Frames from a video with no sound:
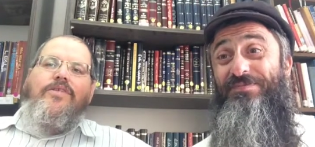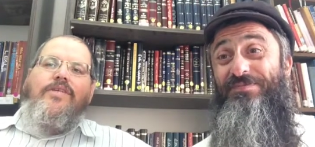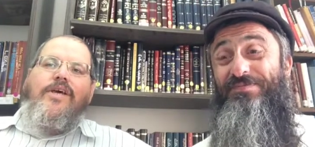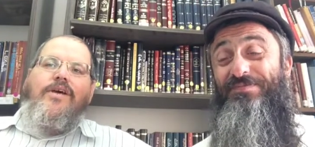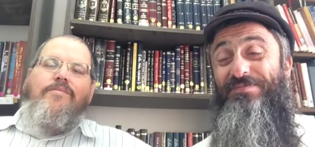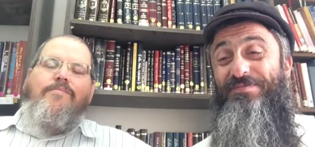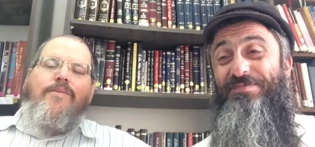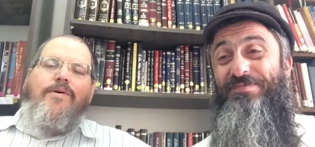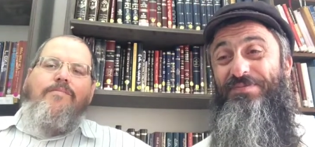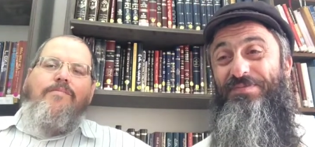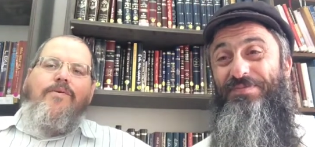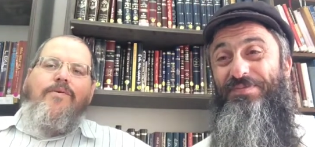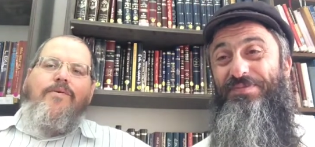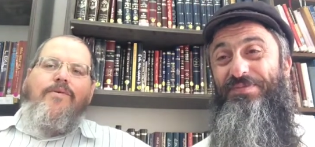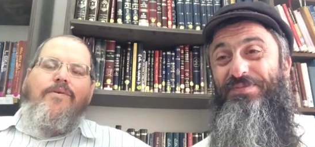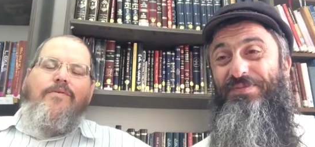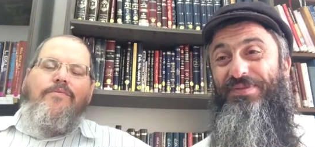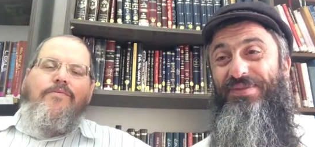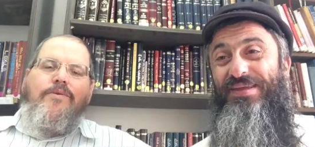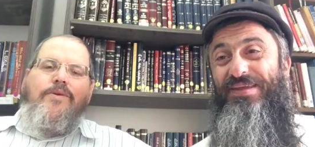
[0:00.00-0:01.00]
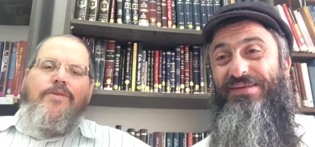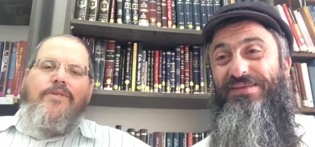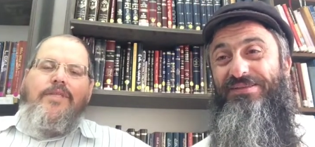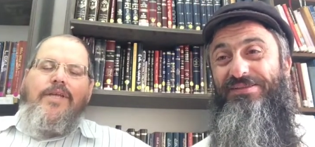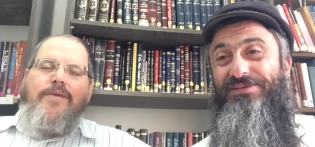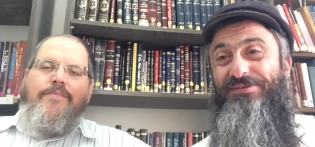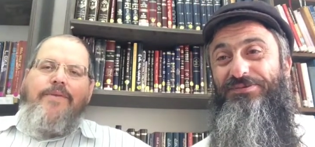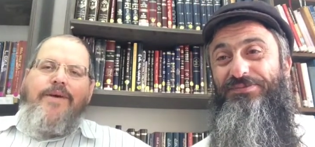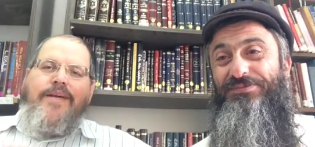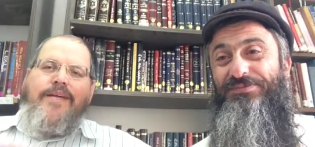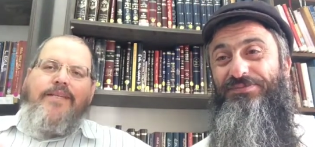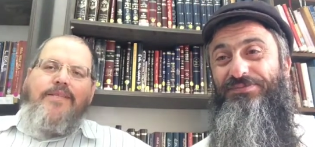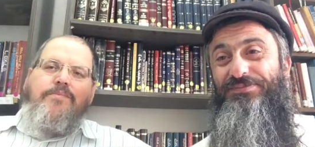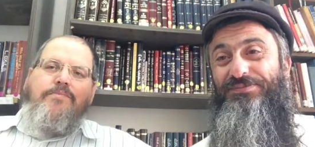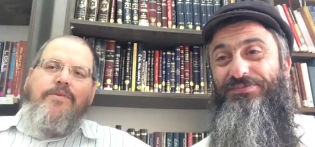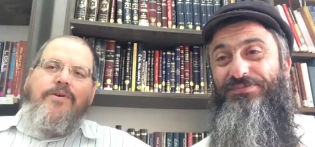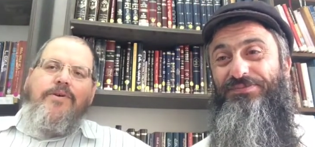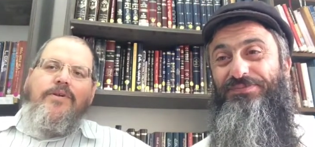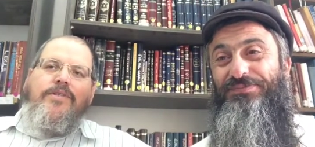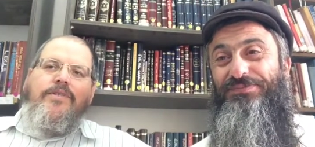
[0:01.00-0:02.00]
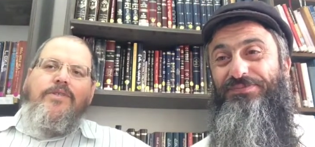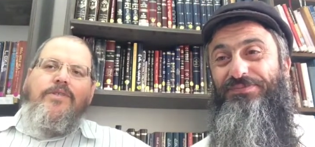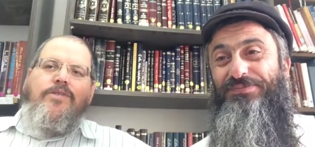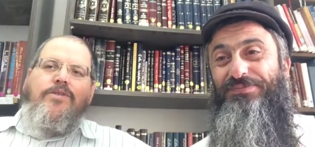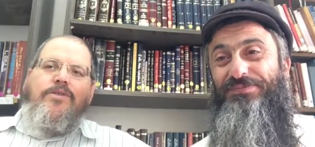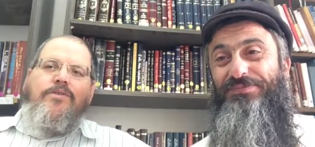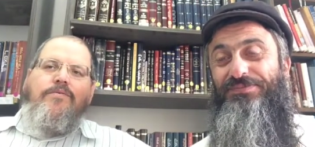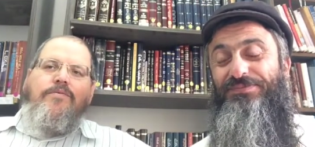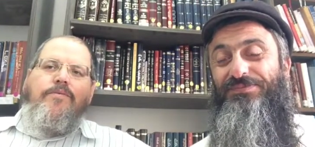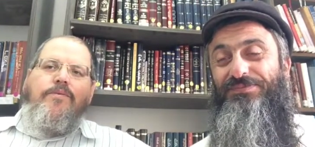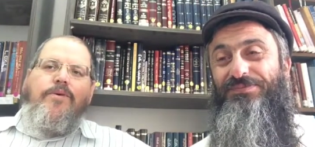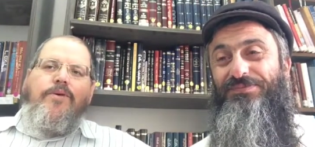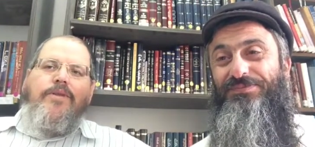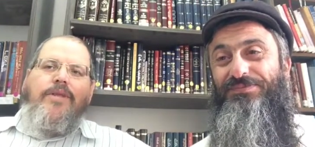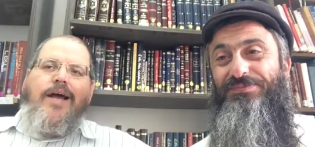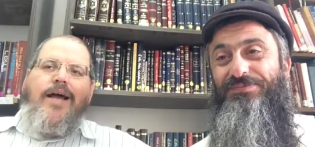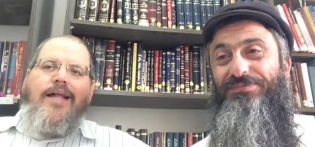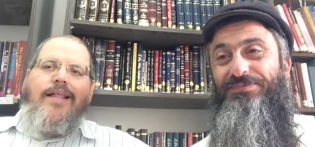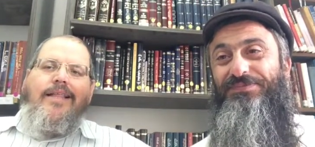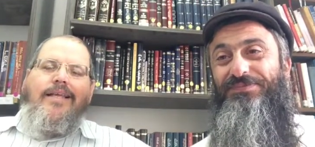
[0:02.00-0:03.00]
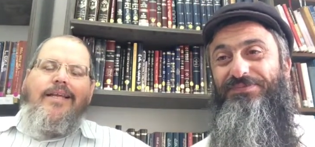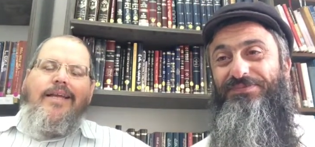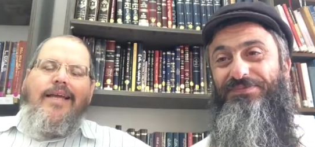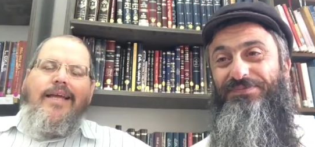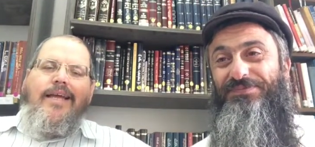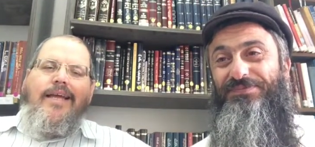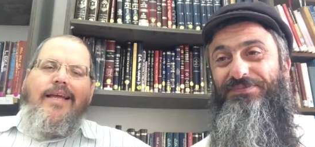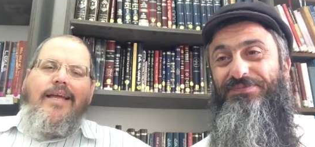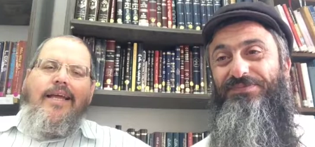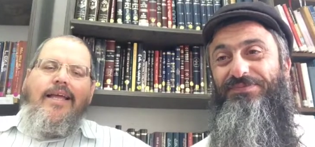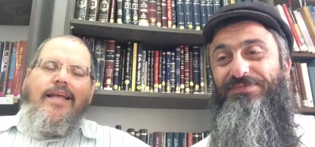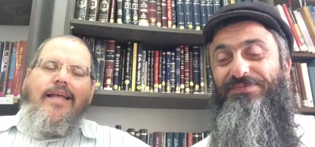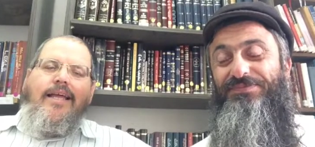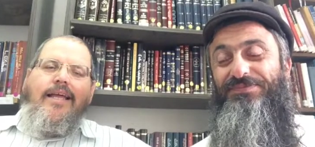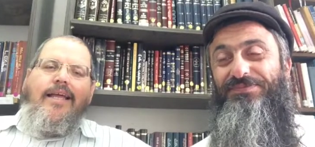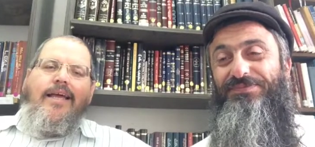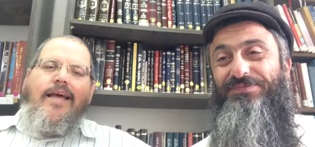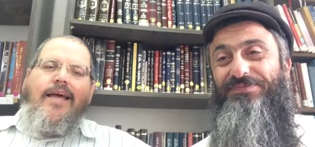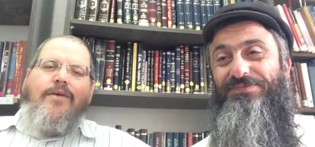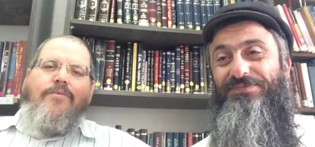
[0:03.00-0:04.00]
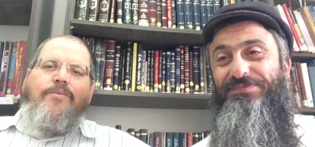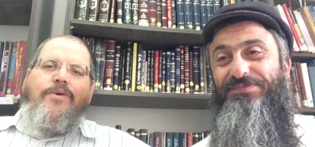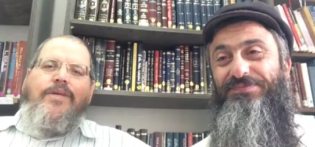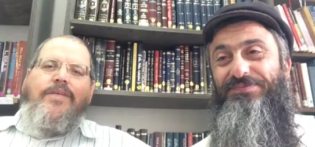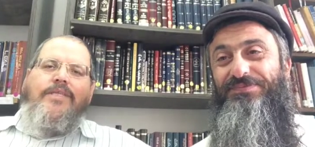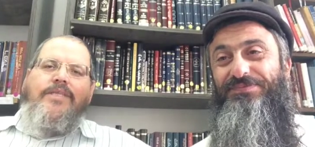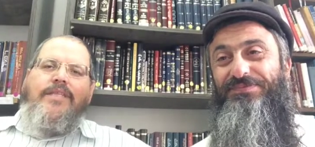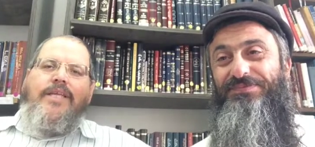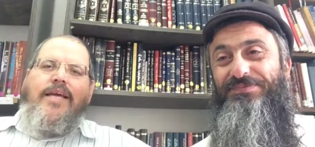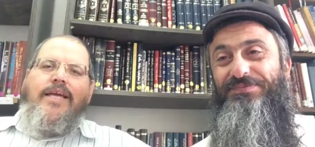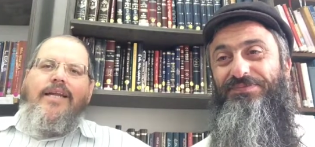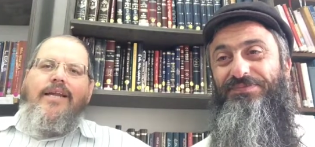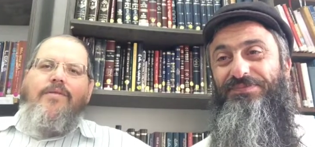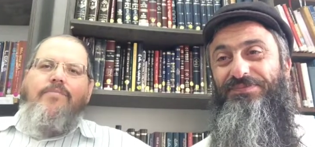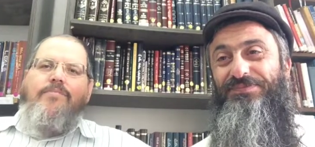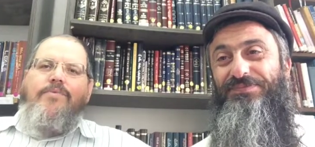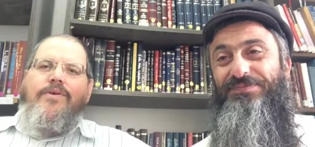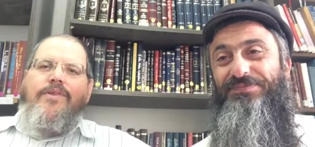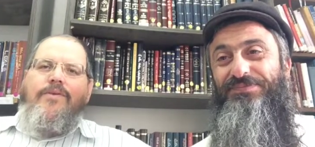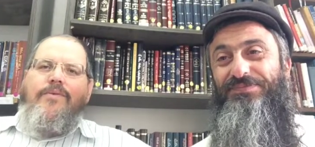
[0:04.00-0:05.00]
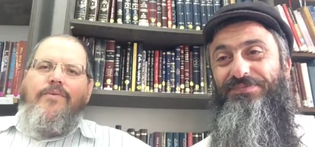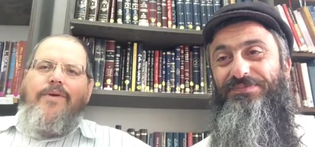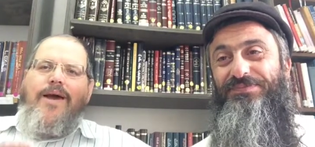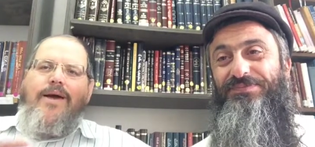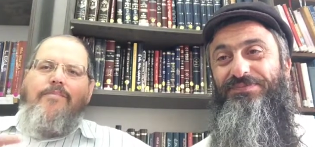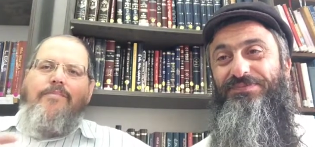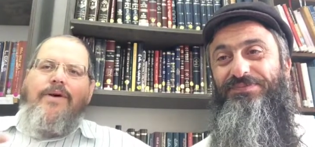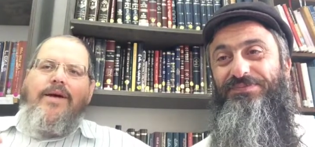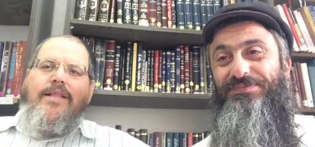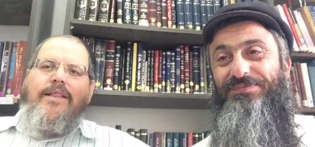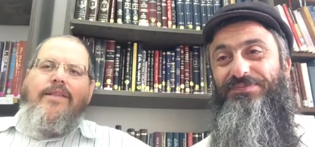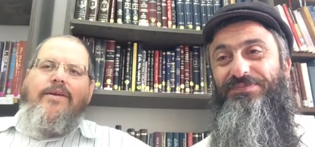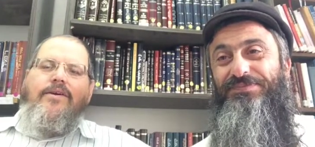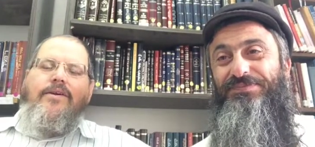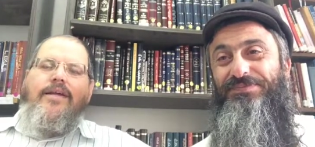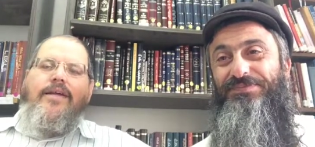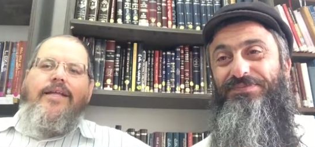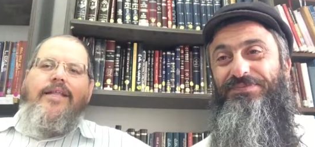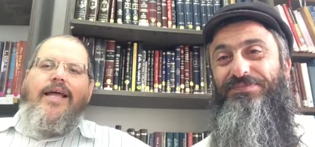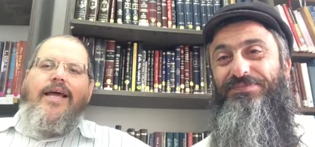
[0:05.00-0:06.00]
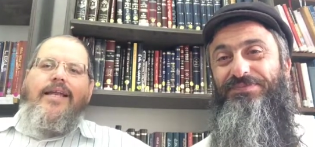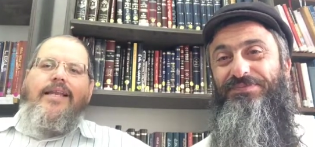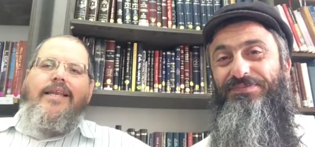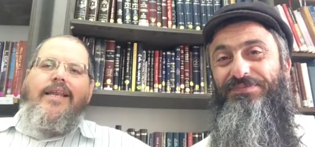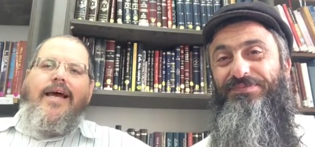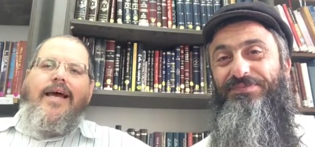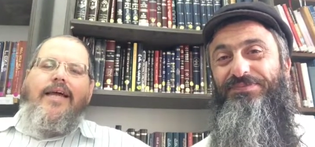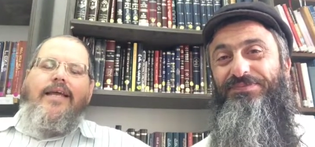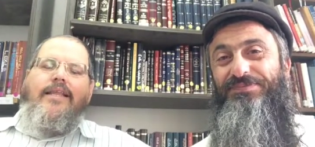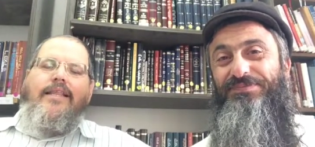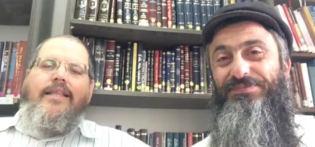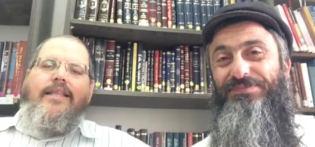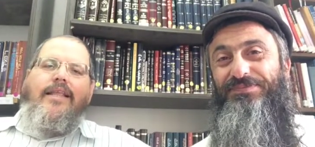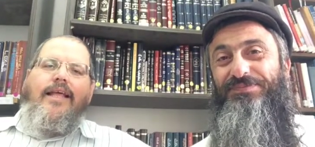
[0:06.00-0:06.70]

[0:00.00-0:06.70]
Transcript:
Speaker 1: I remember the first time I experienced a Shavuot holiday, and we stayed up with the rabbi learning that night.